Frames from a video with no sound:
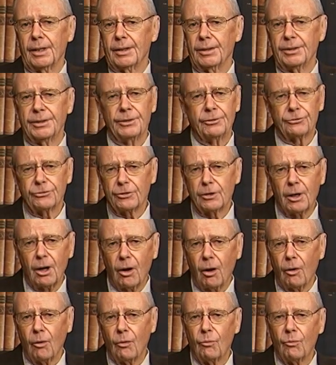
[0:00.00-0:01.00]
Years
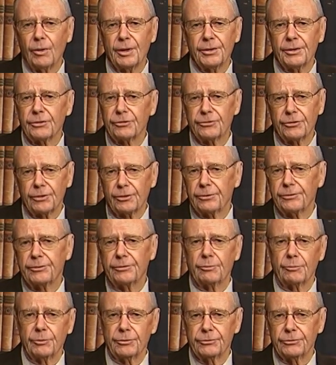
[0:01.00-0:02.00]
ago, when this
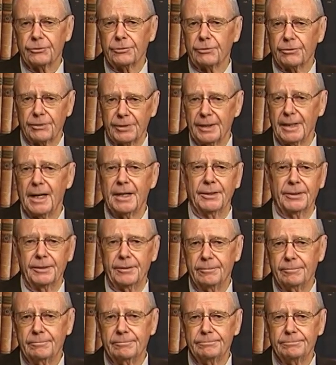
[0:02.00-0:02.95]
earth was created,